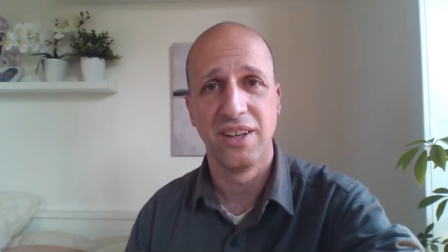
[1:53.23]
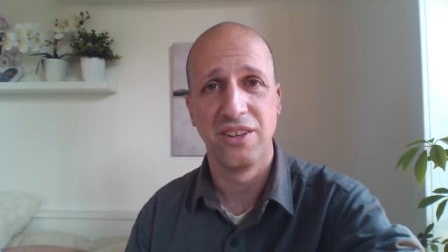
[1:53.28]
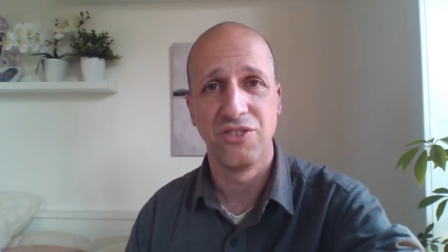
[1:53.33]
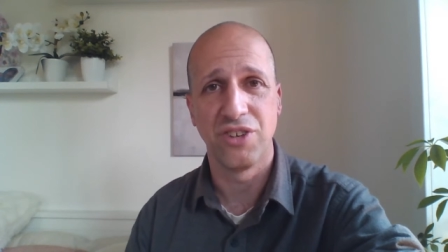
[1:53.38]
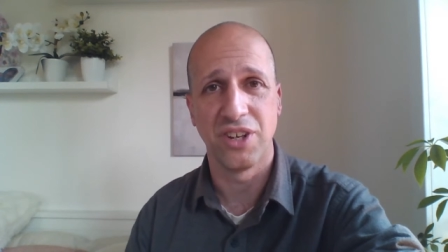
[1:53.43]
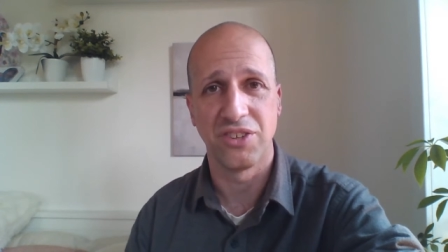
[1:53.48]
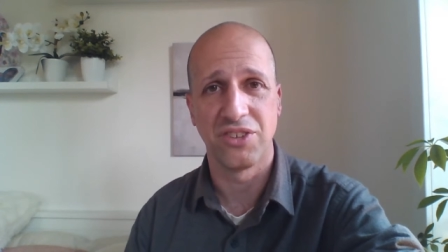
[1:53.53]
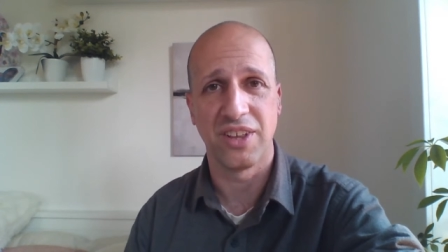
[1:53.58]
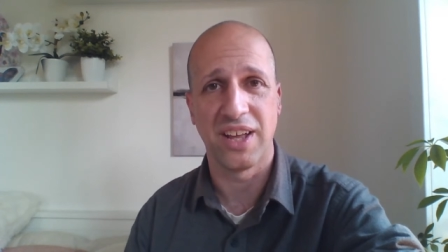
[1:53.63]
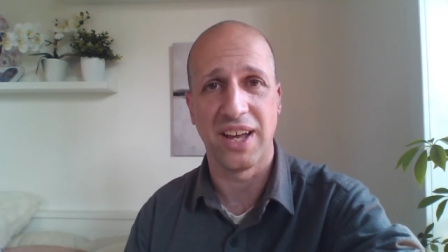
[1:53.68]

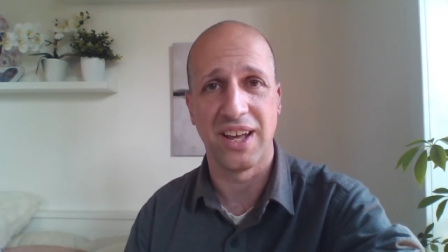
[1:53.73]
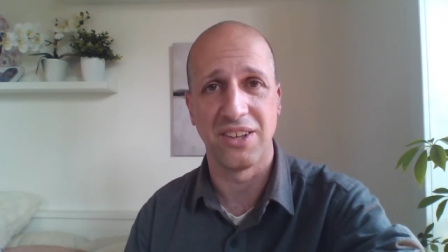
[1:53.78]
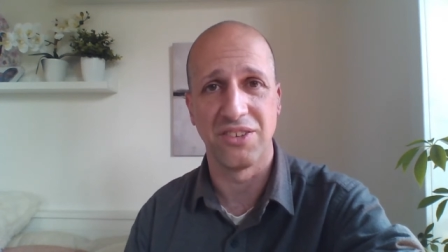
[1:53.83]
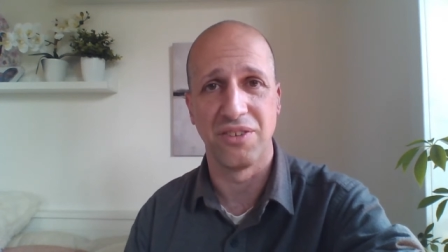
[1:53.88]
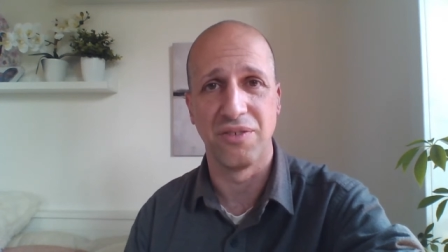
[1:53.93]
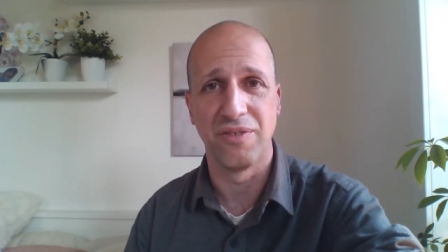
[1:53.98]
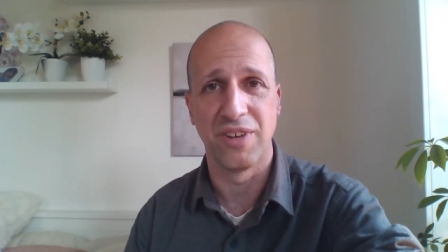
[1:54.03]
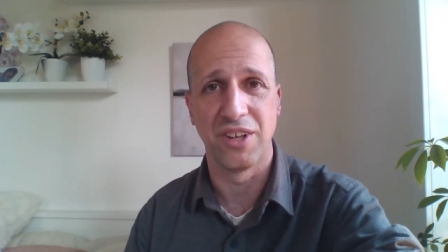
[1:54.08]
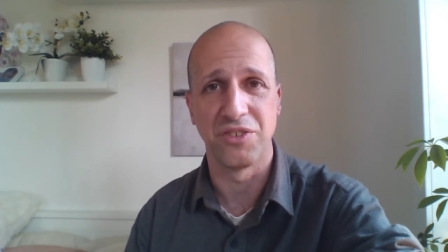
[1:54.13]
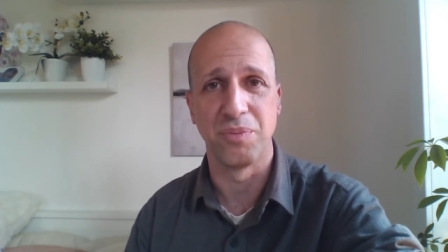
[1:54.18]
just as
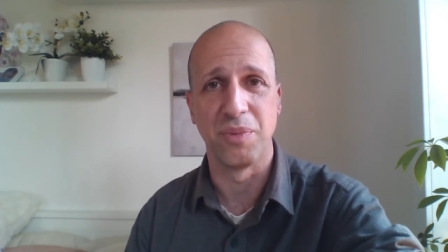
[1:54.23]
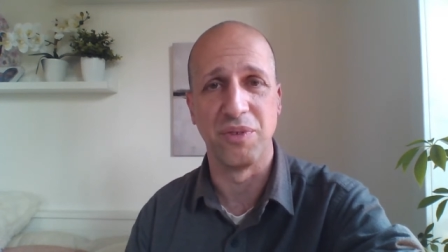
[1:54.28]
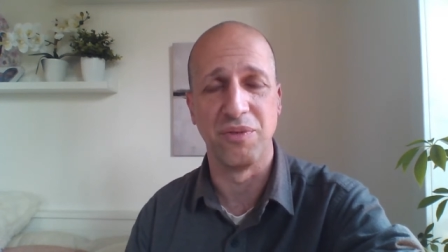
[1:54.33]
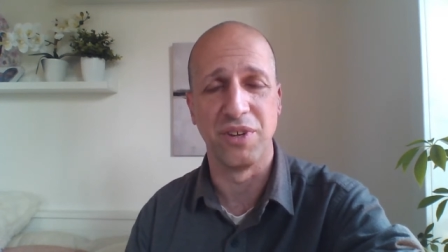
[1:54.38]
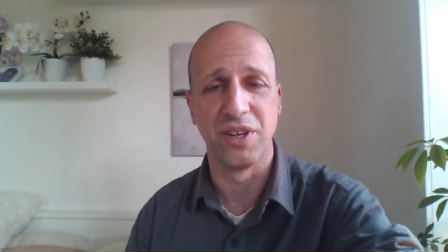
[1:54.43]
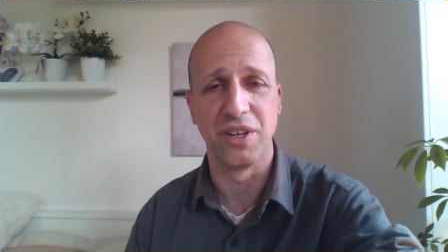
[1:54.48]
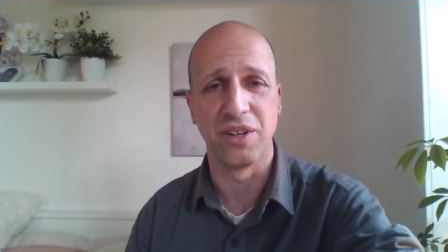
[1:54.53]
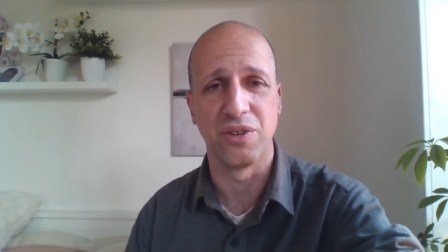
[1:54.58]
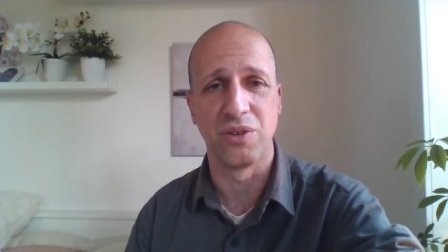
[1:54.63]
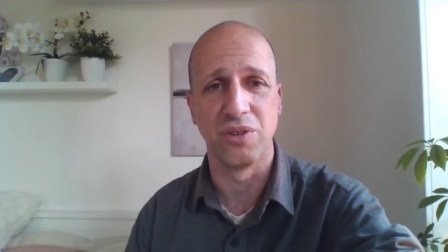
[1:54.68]
investment
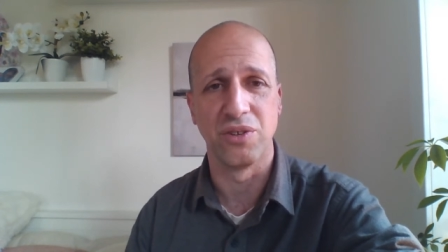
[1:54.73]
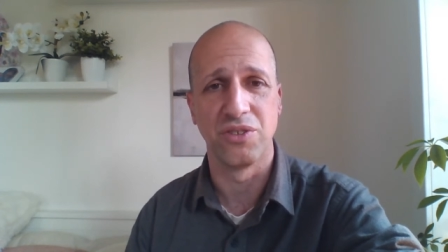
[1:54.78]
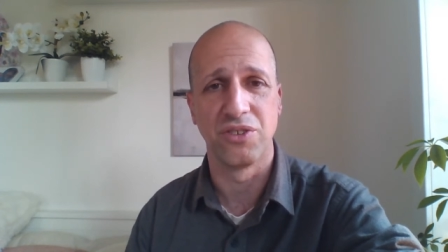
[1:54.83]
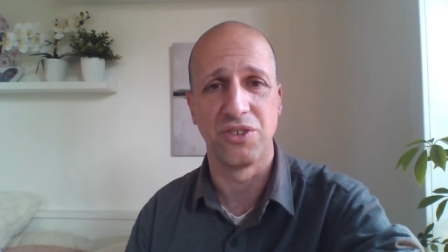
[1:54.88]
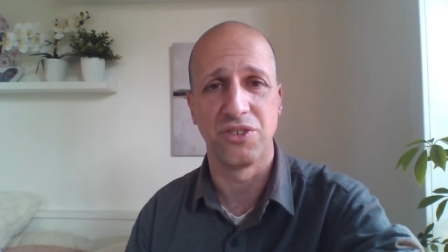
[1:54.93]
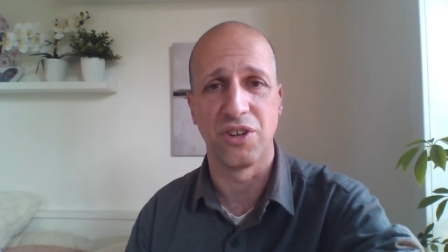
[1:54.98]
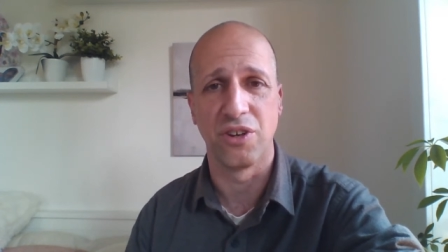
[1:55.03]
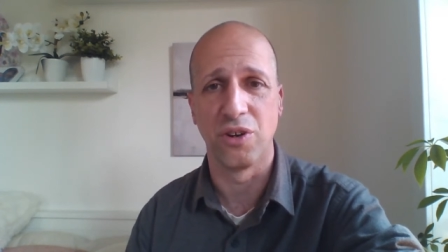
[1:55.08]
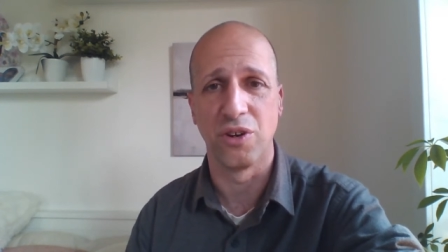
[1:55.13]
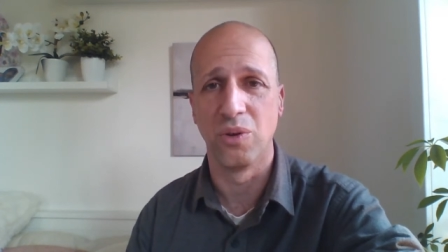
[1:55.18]
vehicles.
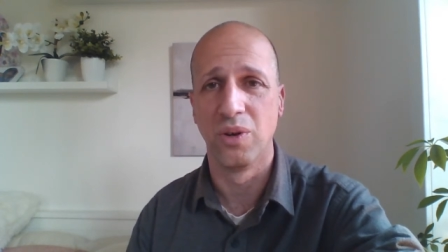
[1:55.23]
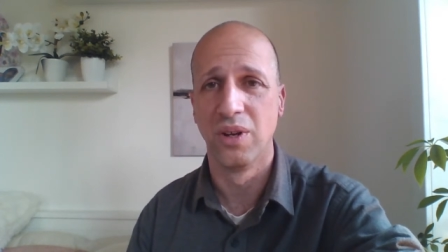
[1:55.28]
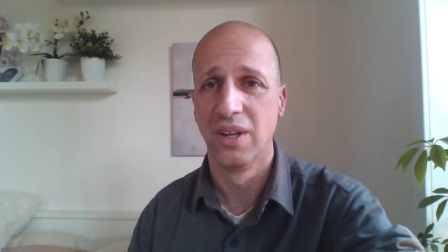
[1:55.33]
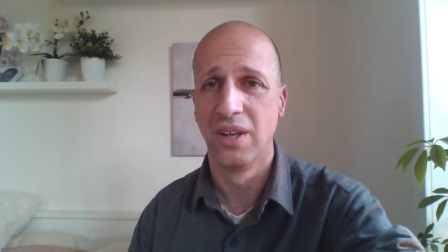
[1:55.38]
So,